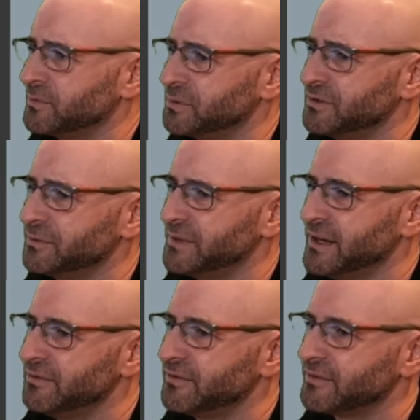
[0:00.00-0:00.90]
we do some
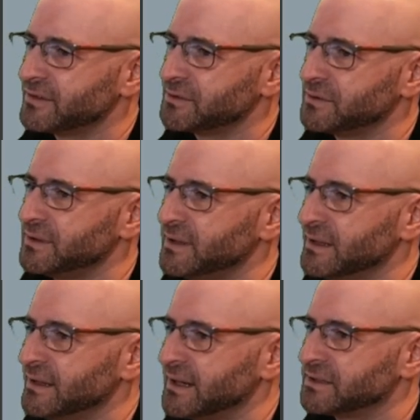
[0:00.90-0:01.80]
dev? Should we
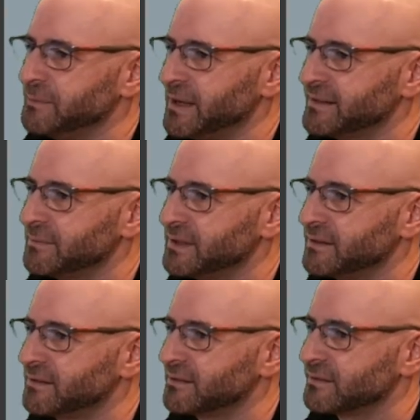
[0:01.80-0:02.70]
actually make something?
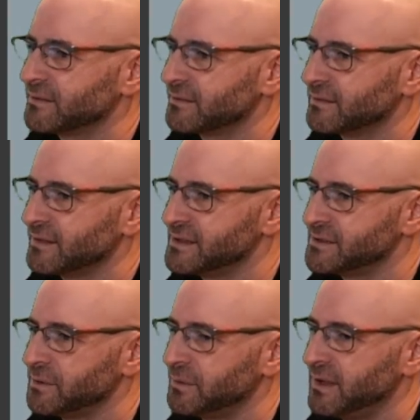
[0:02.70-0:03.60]
Let's see
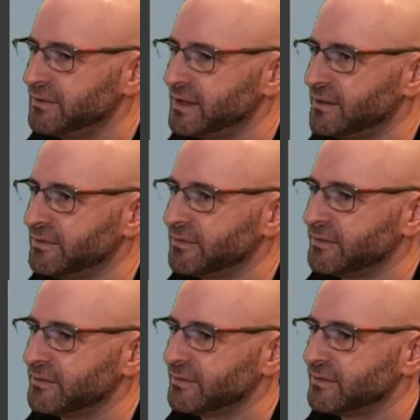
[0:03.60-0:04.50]
where we left off.
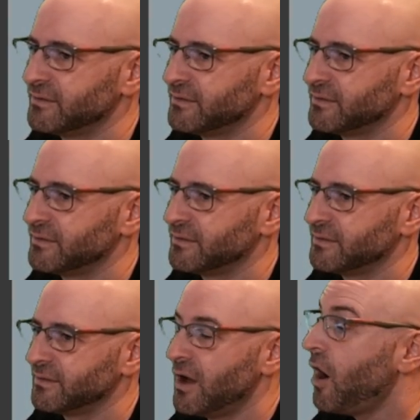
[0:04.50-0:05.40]

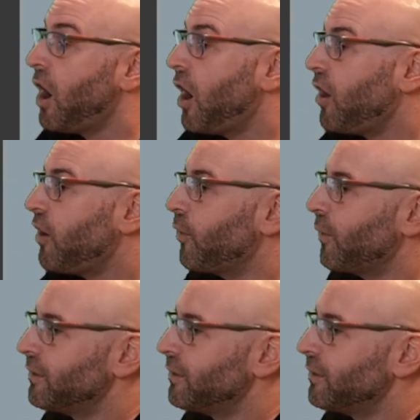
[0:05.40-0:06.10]
Oh,